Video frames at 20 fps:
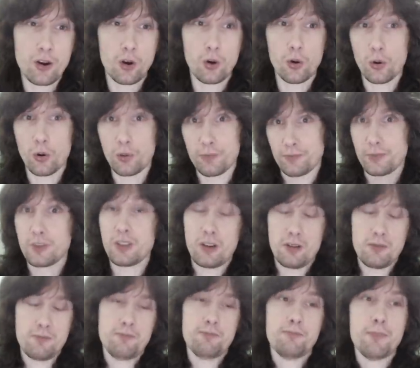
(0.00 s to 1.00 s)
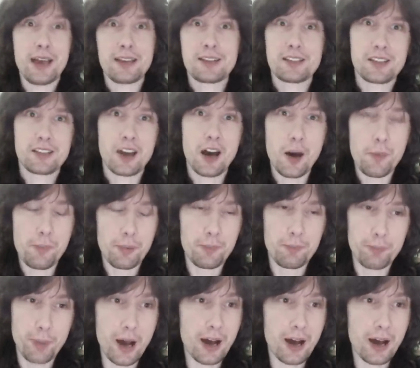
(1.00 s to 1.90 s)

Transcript: or, you know, mess up.